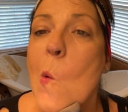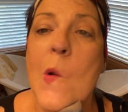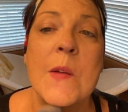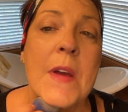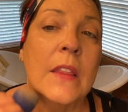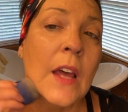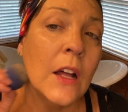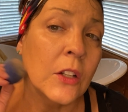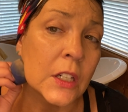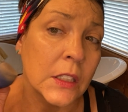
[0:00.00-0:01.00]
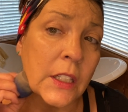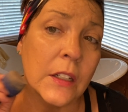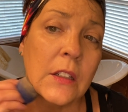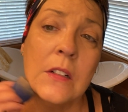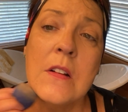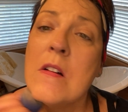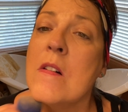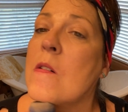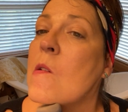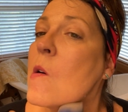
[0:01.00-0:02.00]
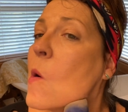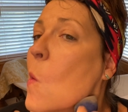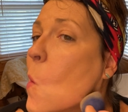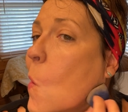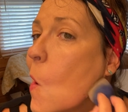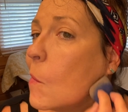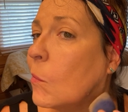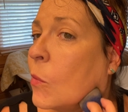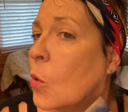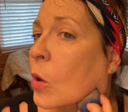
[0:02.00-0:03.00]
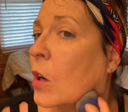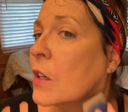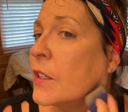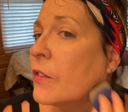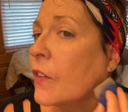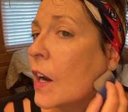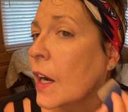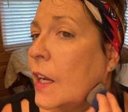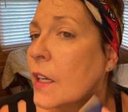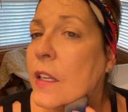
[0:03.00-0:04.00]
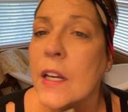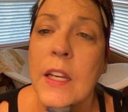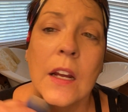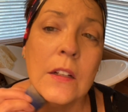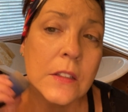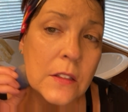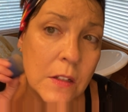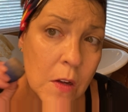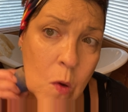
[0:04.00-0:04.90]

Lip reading: to make that look a little more defined, I guess.